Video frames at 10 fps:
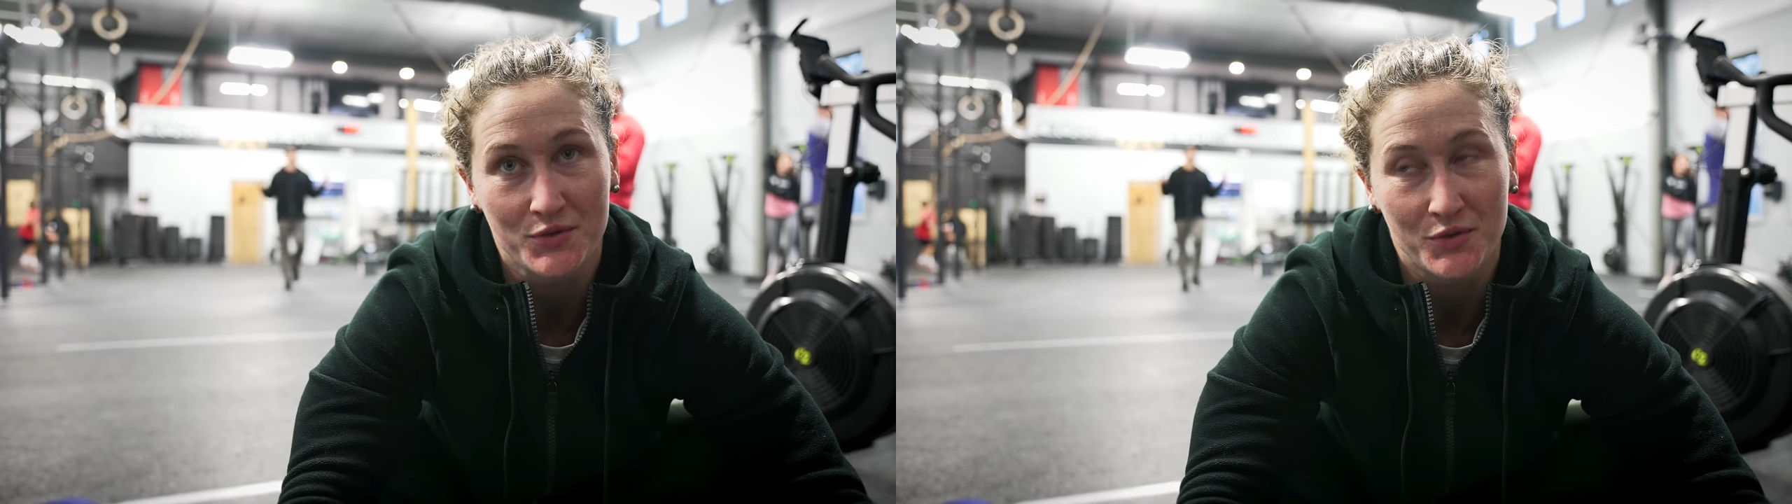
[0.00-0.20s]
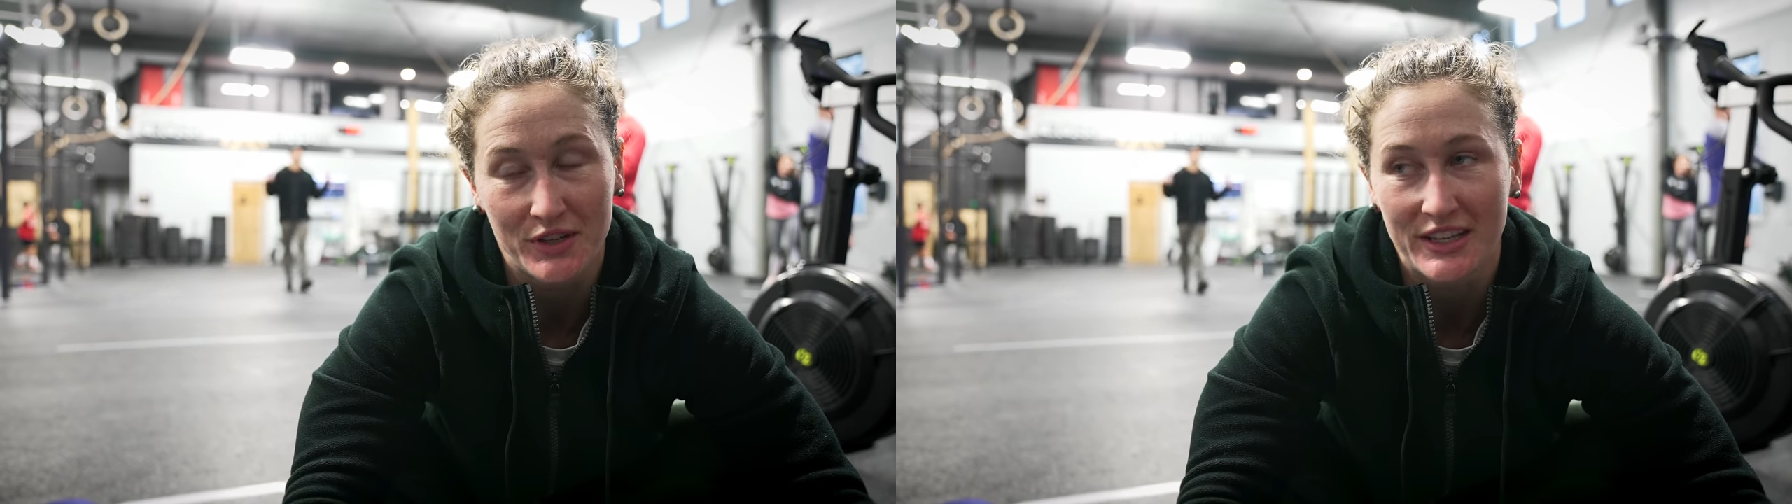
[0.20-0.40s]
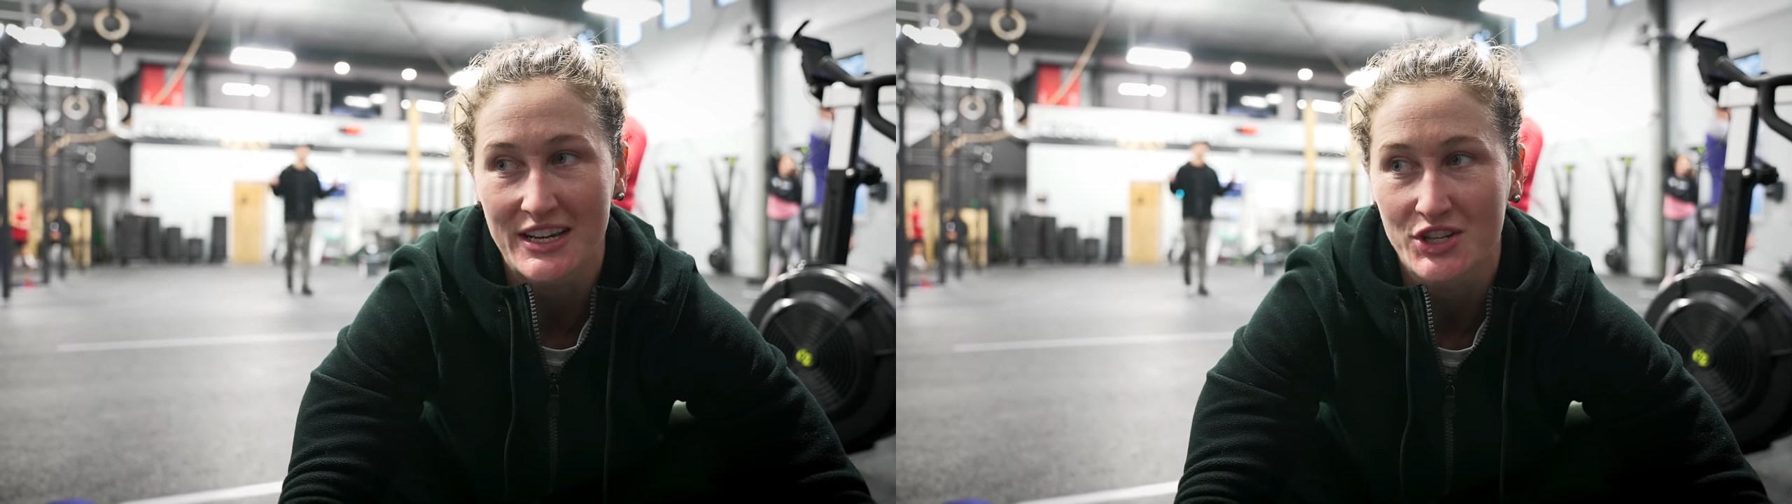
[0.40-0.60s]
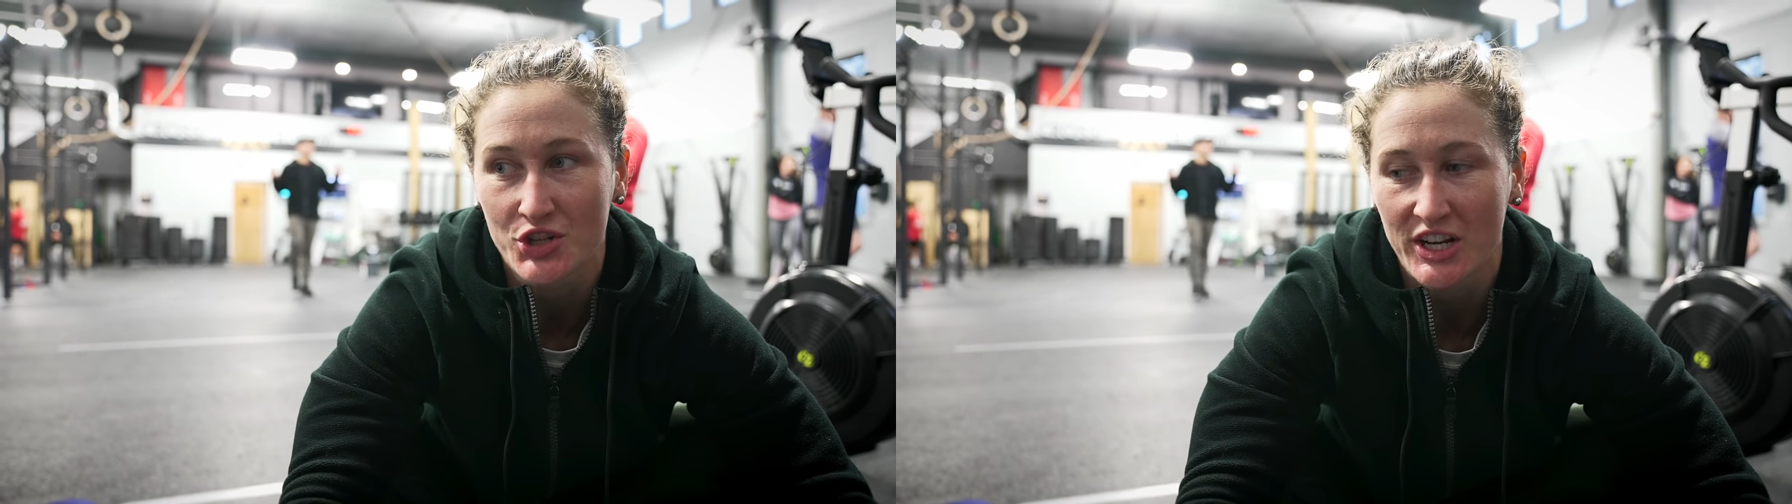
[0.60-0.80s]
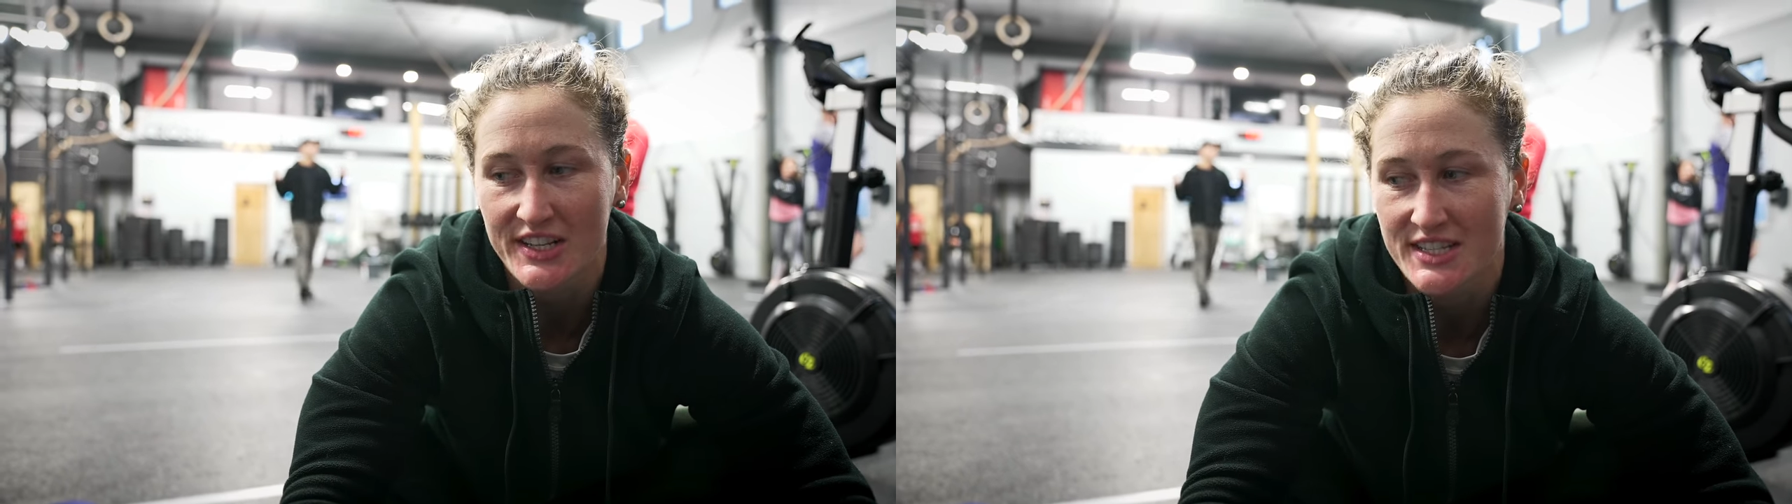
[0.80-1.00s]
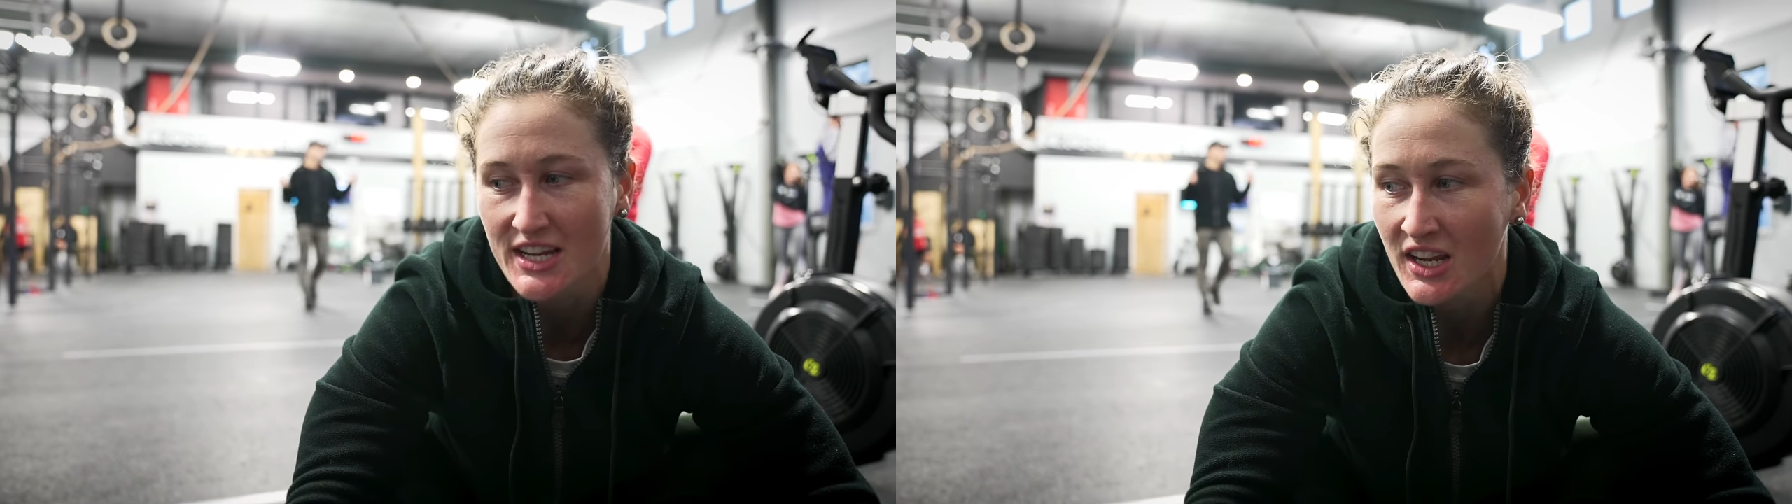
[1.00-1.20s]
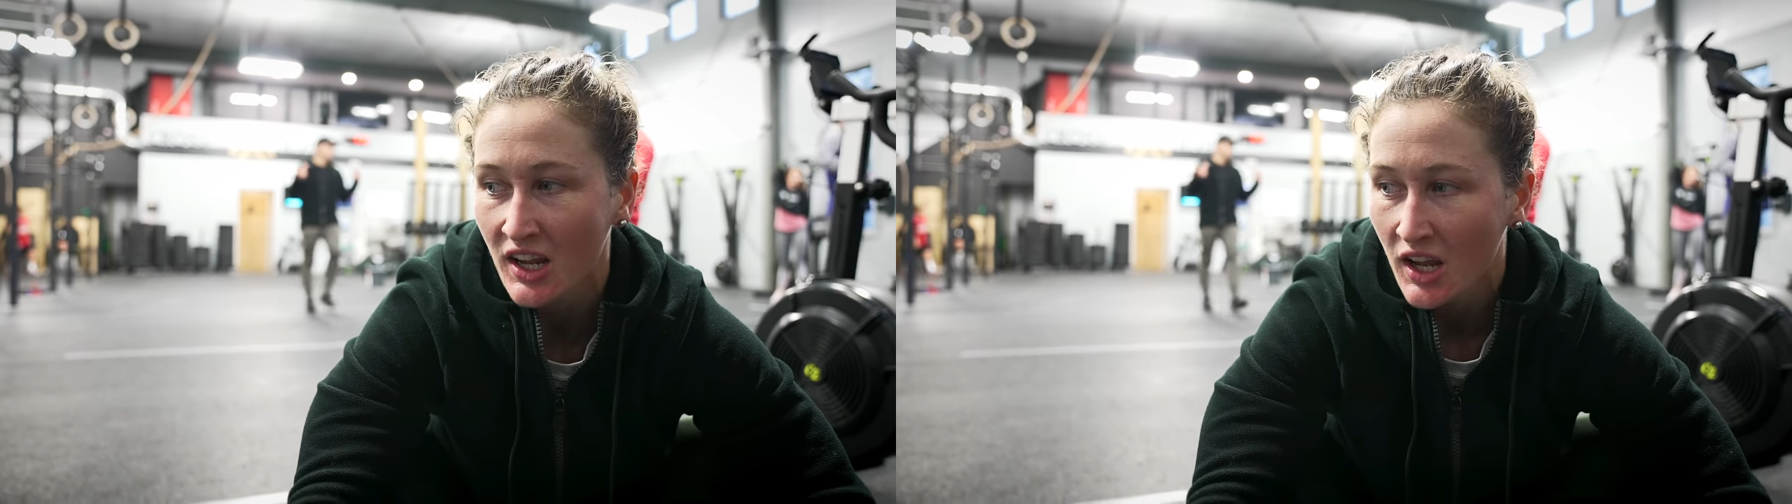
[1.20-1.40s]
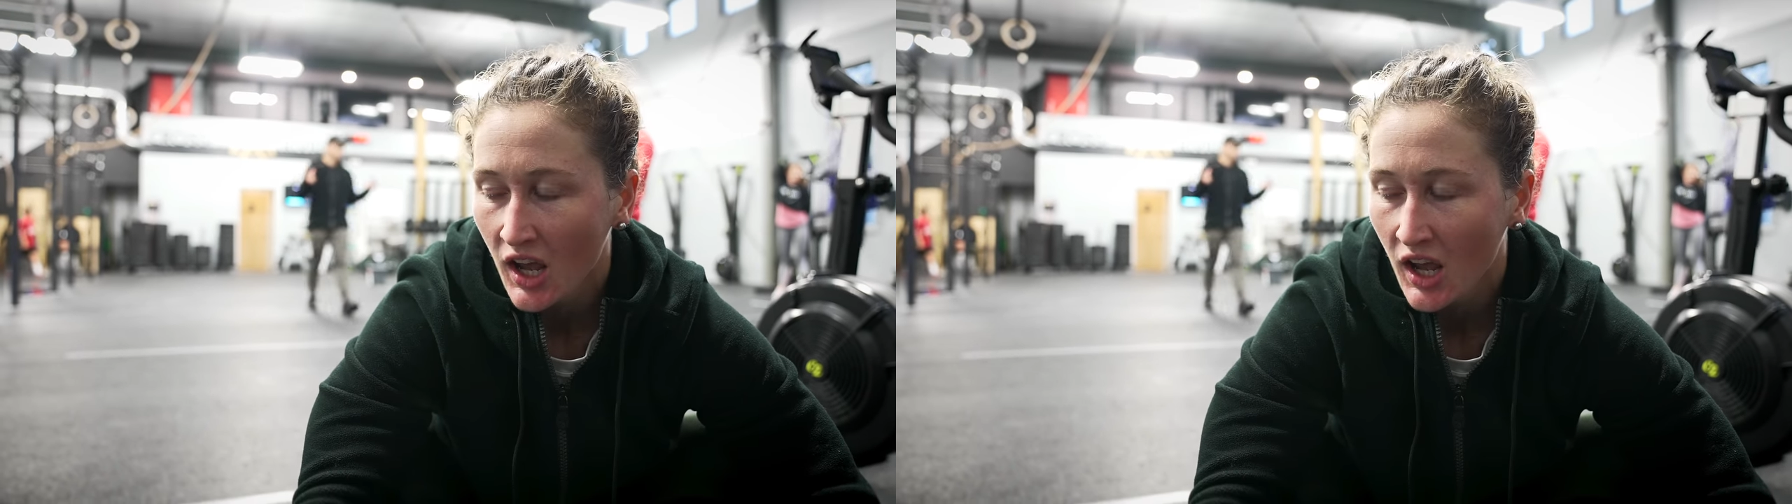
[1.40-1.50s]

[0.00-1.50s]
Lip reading: really interesting.